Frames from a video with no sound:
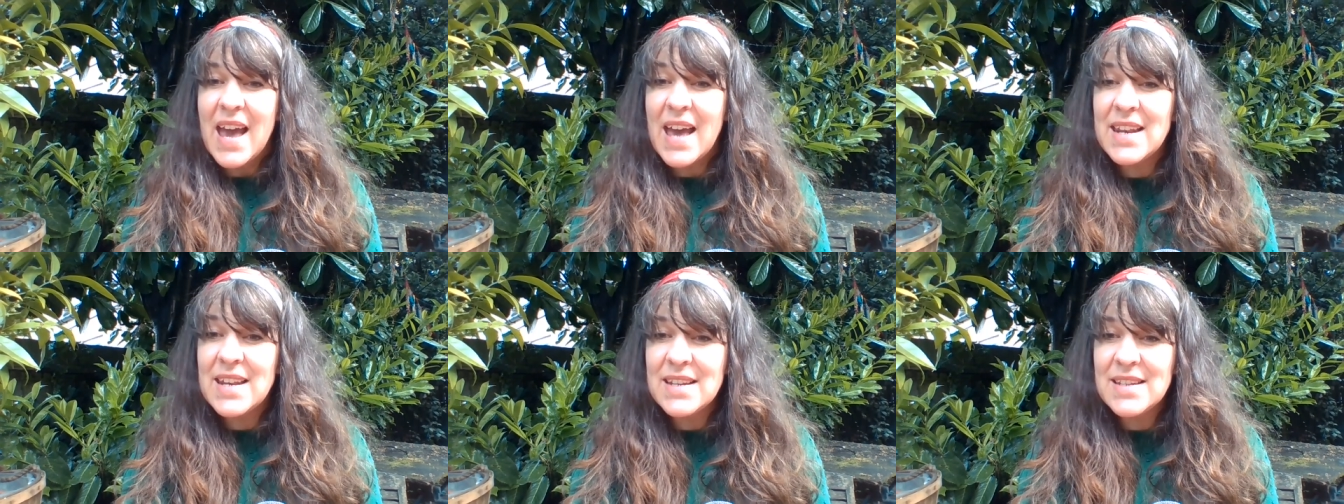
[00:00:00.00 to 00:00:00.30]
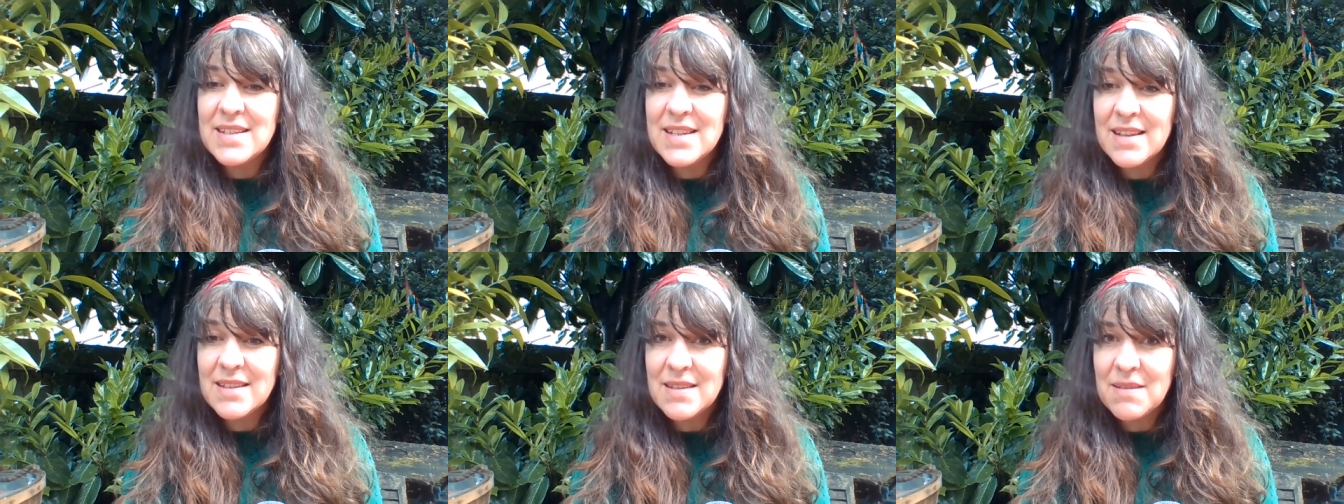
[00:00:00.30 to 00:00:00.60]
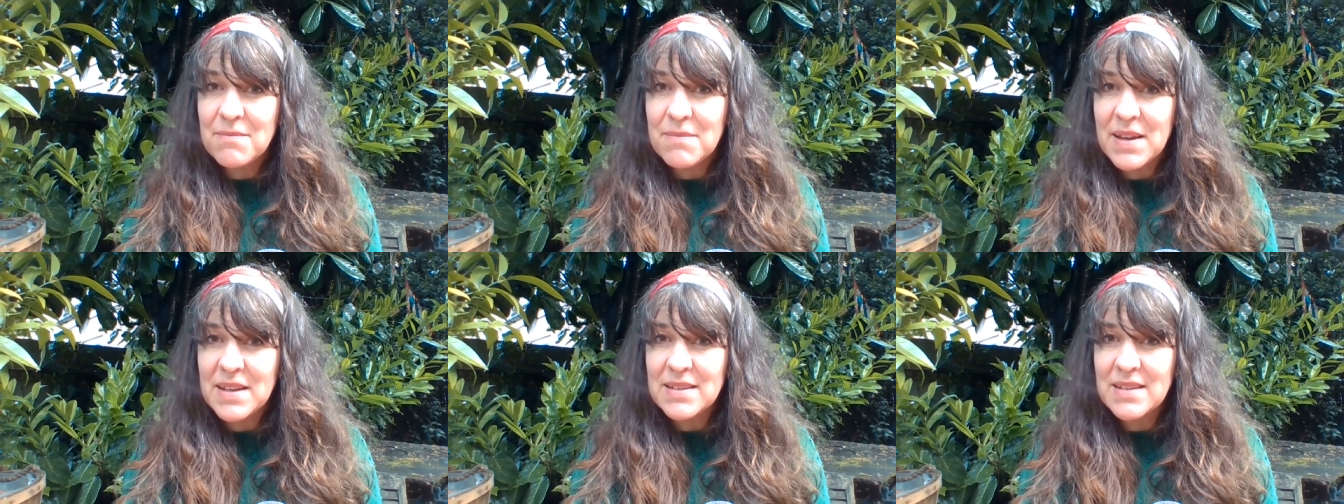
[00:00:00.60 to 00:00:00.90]
and it
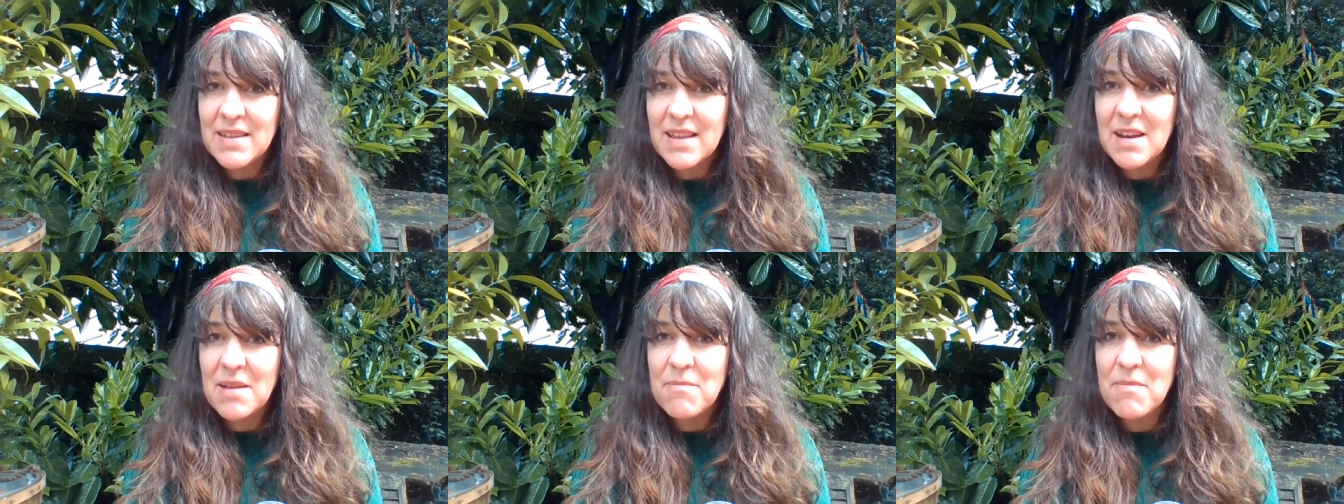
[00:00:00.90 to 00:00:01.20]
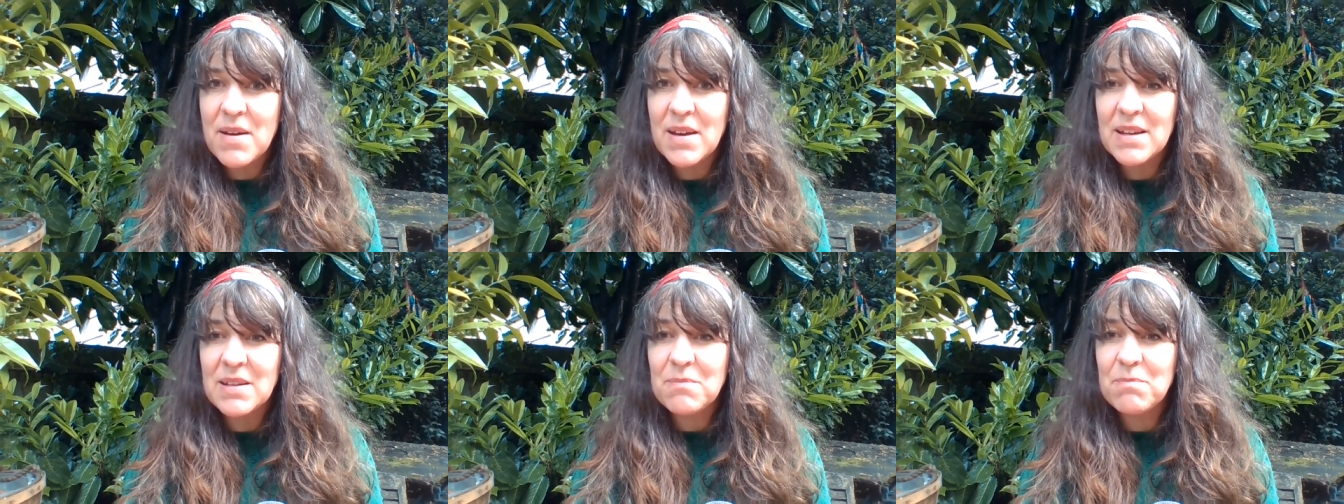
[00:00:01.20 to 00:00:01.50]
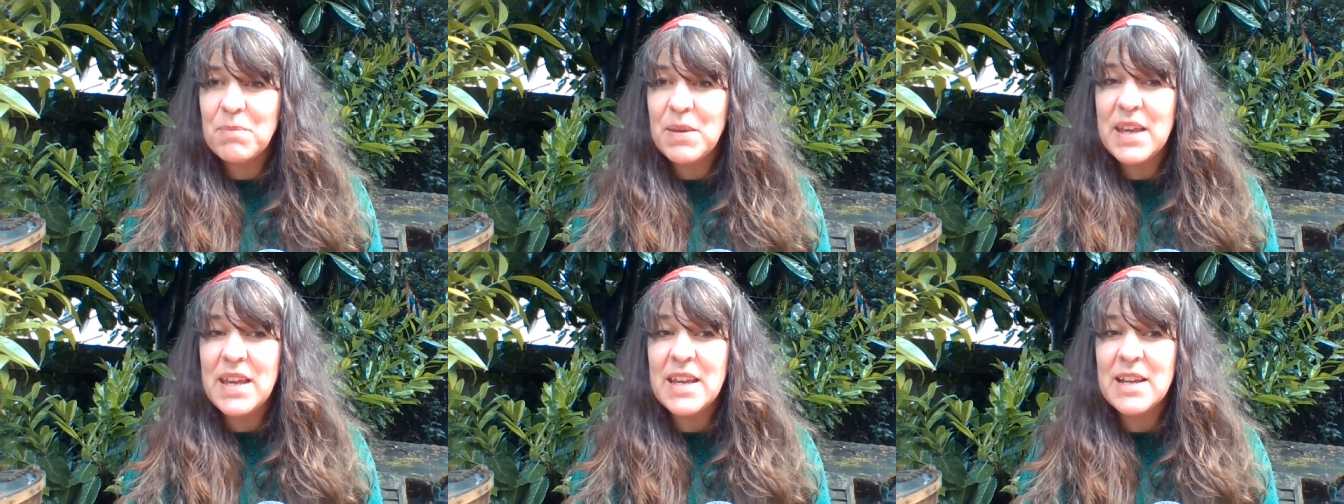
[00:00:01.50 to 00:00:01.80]
doesn't matter that it might
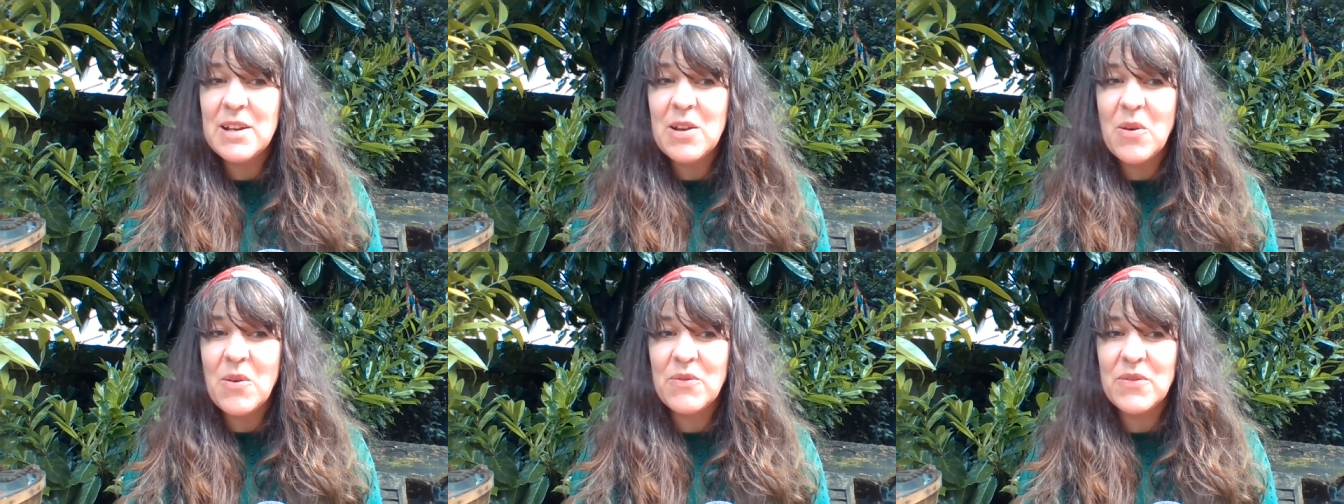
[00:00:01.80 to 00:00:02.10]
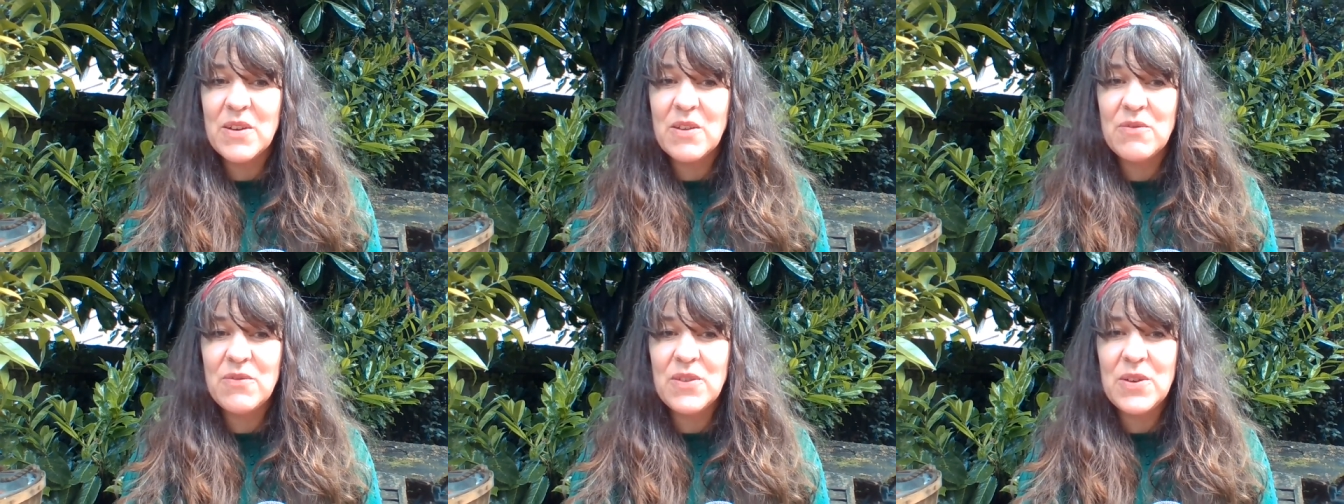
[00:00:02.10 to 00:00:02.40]
peel off in